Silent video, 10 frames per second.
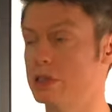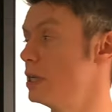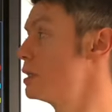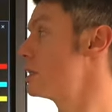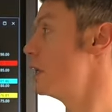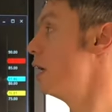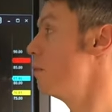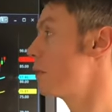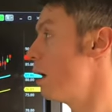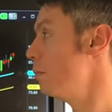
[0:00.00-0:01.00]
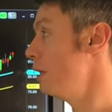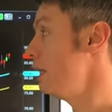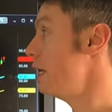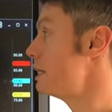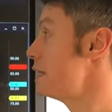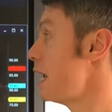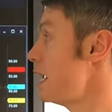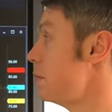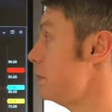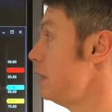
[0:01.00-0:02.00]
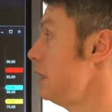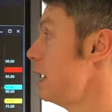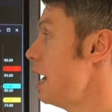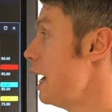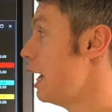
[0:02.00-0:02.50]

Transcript: this company, it's AMD,